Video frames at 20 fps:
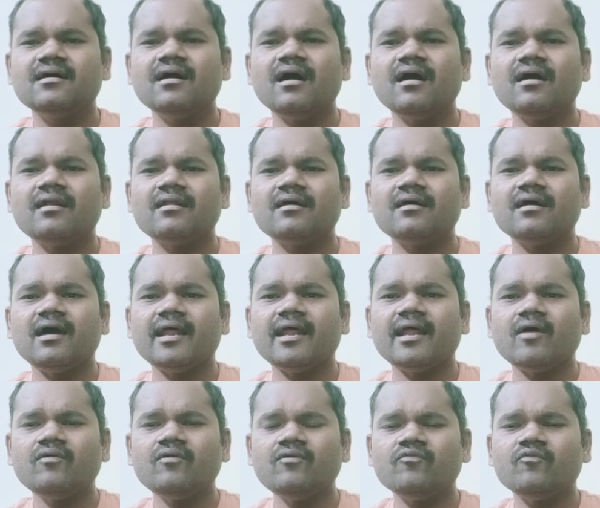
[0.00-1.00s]
are
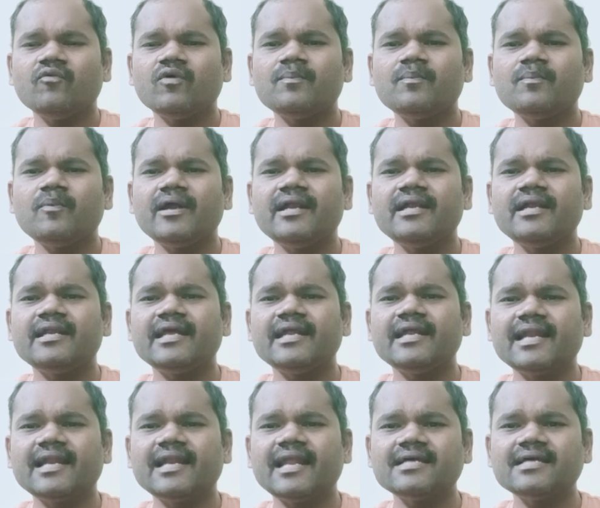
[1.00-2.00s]
around
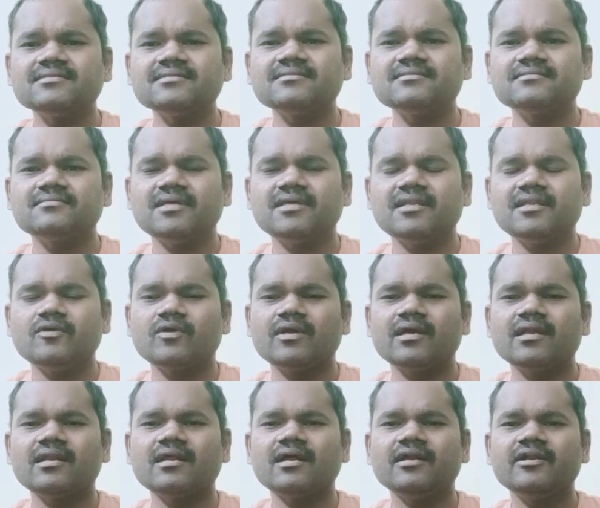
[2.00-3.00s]
1.8 lakhs, then you
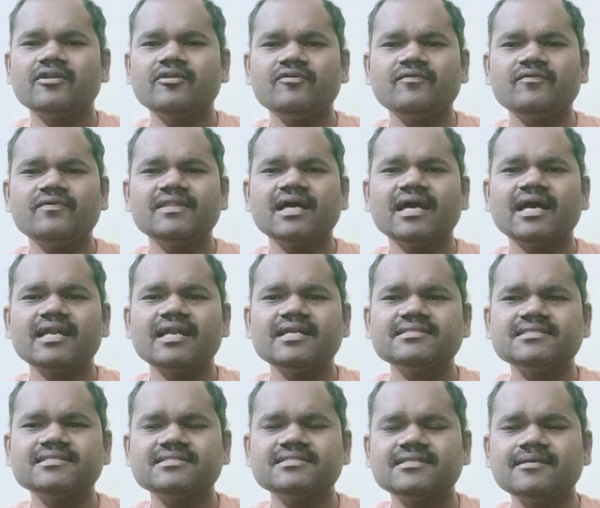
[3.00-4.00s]
can continue with the
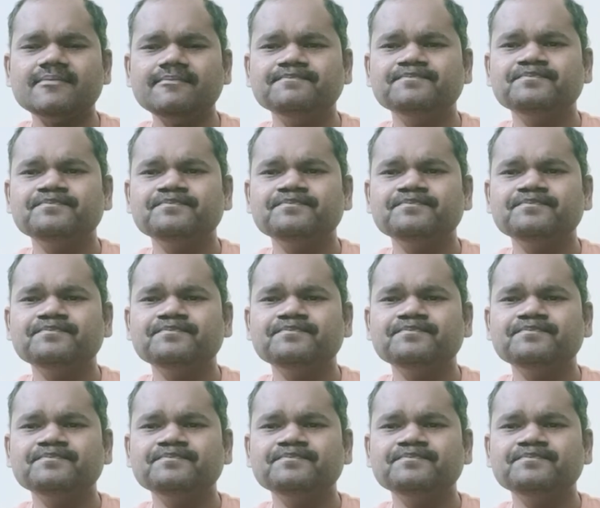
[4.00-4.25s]
current system.